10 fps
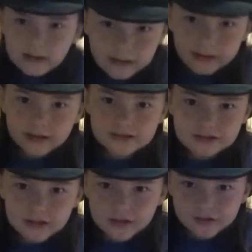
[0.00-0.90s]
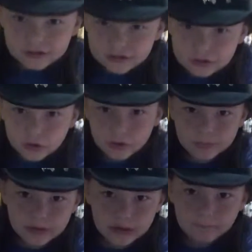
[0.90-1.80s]
I guess uh, this has only
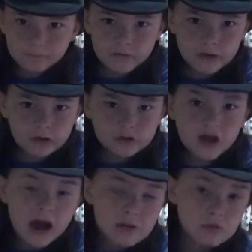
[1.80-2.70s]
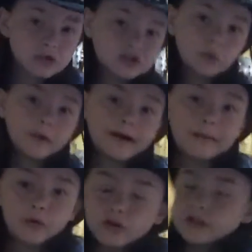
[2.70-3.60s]
been a couple of videos. I will start wearing it more